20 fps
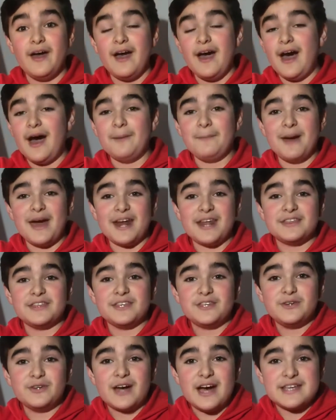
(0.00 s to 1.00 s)
And I think
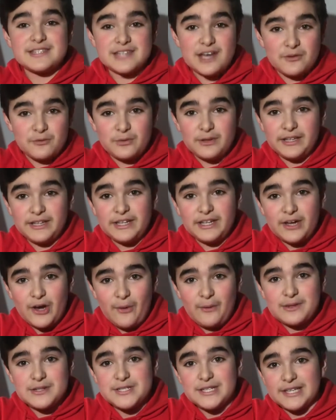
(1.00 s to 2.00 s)
you guys are really
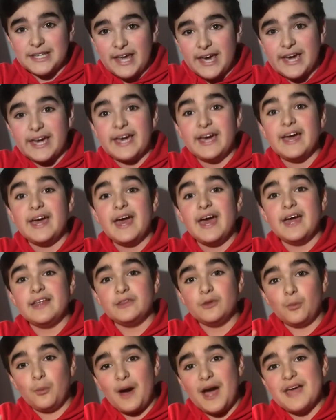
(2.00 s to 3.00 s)
going to like the
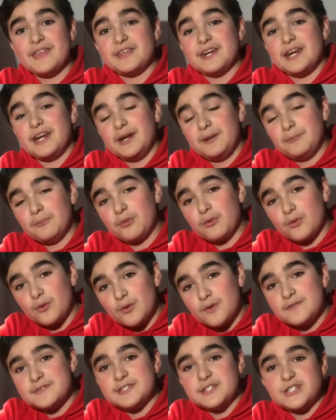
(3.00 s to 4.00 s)
way that it
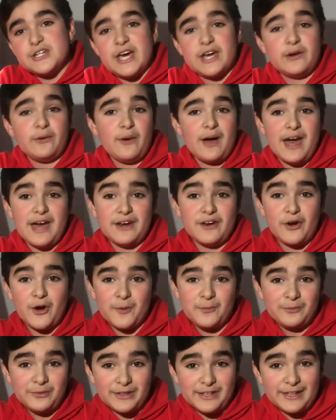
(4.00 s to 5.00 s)
improves the channel and
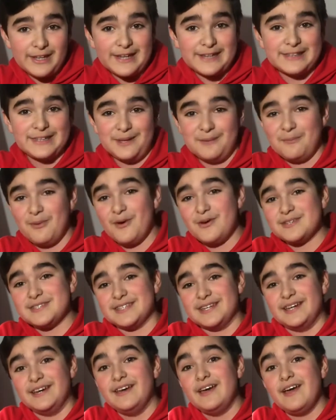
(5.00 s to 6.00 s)
hopefully like the
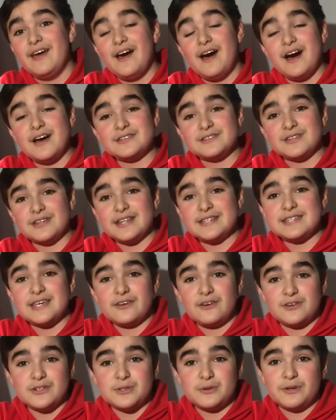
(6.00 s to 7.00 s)
unboxing. So let's head
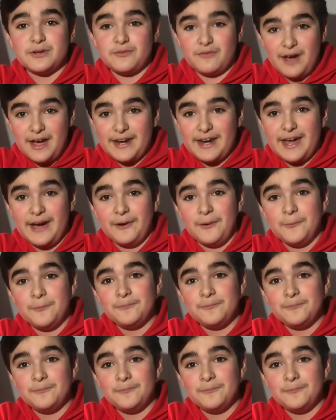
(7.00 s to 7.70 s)
on to it right now.